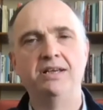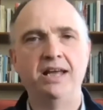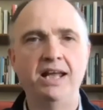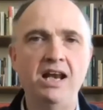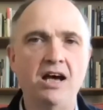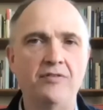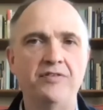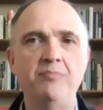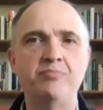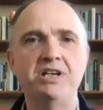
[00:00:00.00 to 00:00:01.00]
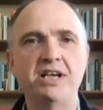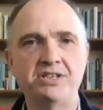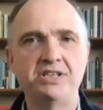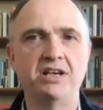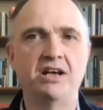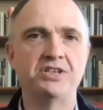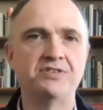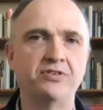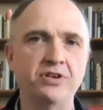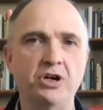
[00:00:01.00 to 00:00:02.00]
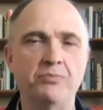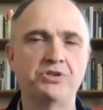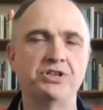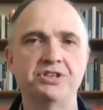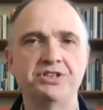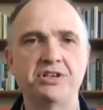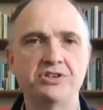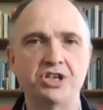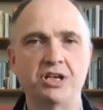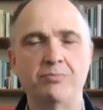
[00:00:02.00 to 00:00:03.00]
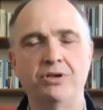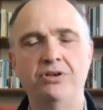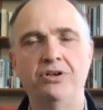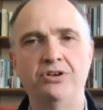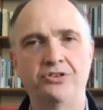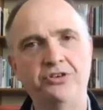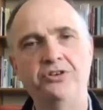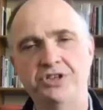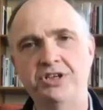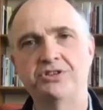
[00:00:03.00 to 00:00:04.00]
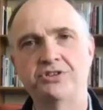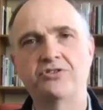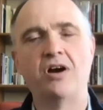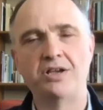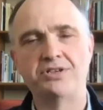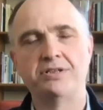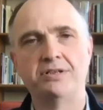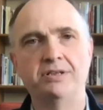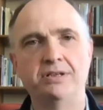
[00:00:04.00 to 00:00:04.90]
In love, he predestined us for adoption to sonship through Jesus Christ,